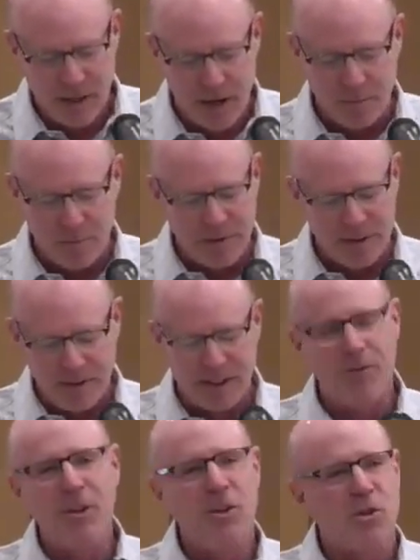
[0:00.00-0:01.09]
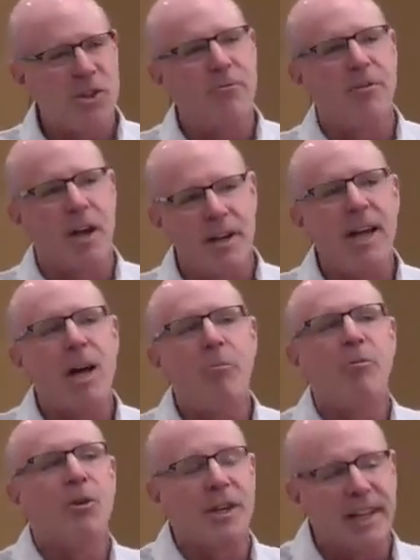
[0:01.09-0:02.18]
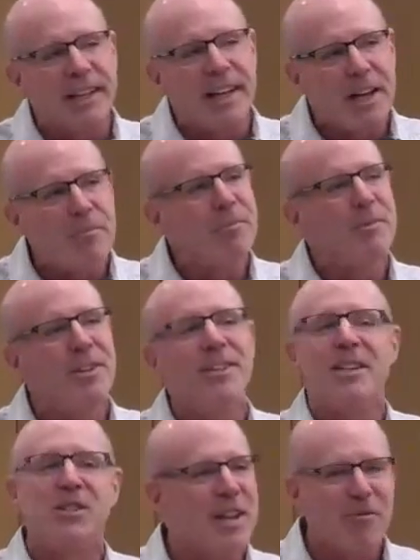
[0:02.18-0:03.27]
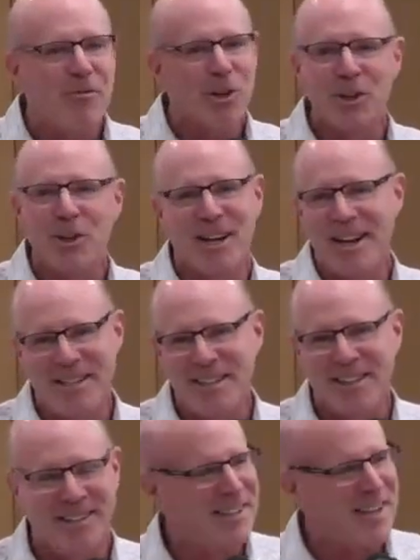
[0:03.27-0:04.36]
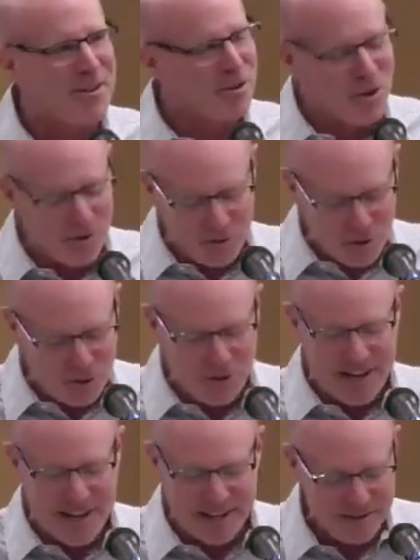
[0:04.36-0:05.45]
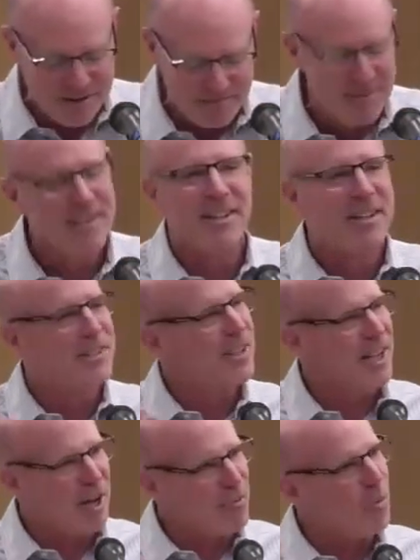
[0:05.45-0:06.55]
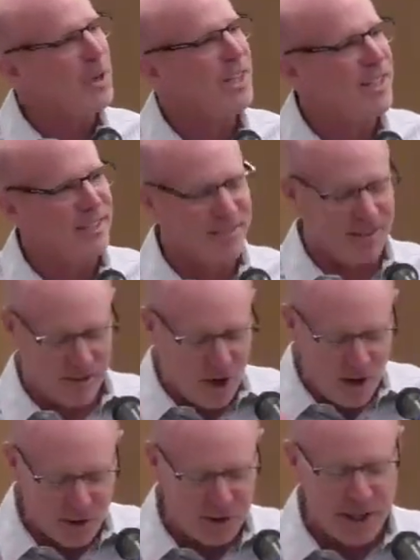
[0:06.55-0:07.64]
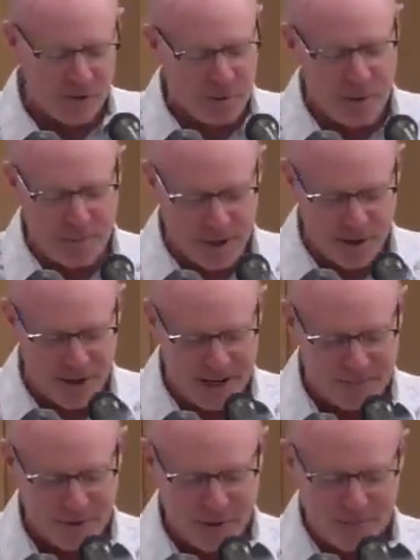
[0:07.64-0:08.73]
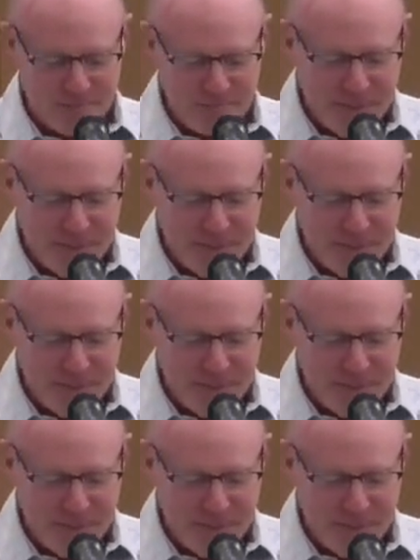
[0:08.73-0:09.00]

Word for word: Um, giving yourself an unhelpful nickname is never a good idea. I don't know if you do that. Um, we need to call ourselves by better names.